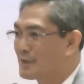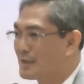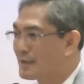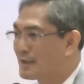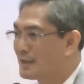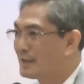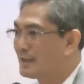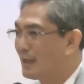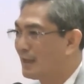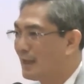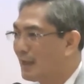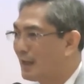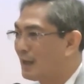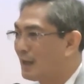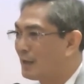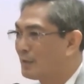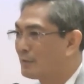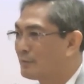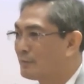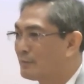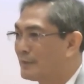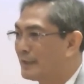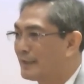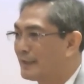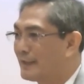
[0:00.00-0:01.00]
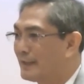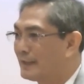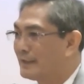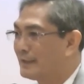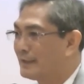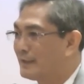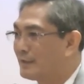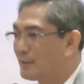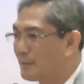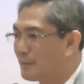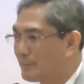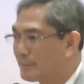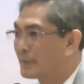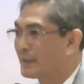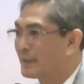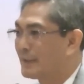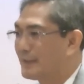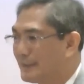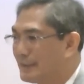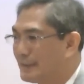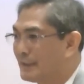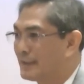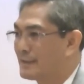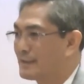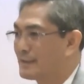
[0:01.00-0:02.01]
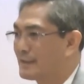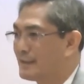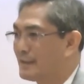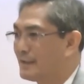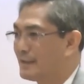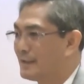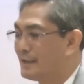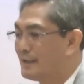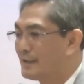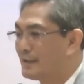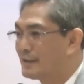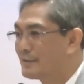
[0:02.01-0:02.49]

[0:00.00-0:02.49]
to see how we can incorporate this.